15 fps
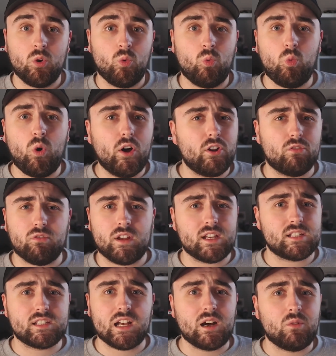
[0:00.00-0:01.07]
What a
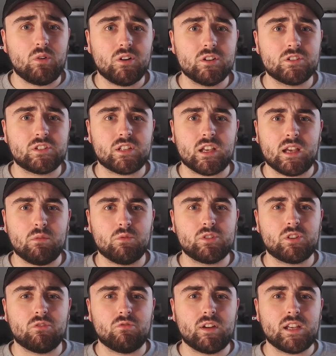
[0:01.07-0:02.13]
race that was! It was
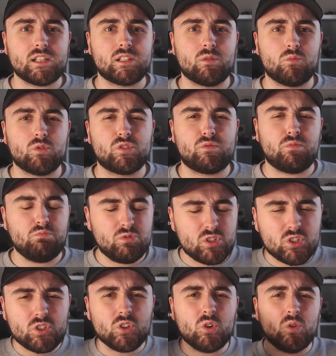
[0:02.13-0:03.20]
a race that was
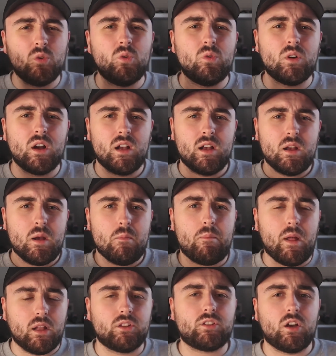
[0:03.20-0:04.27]
so
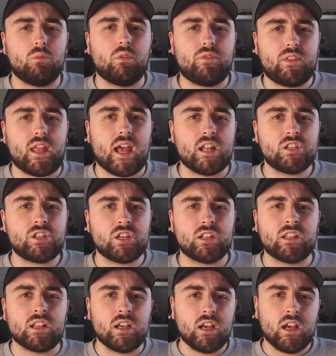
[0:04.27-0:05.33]
built up with
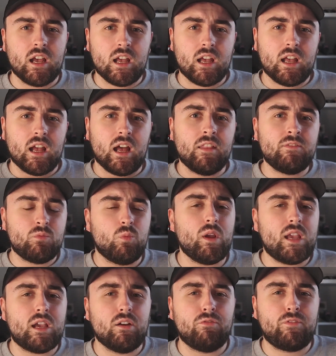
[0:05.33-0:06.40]
tension, and we
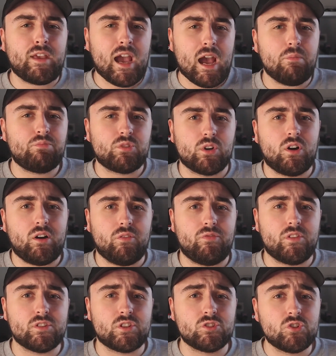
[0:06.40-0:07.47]
have capped off
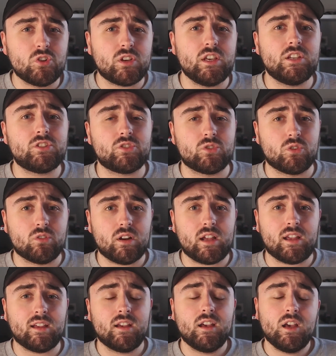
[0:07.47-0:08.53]
the Suzuki
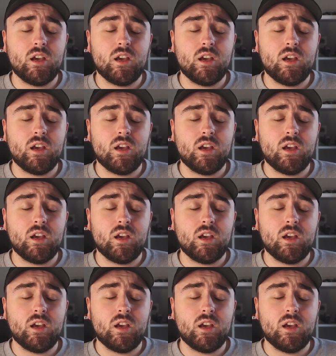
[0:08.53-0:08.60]
story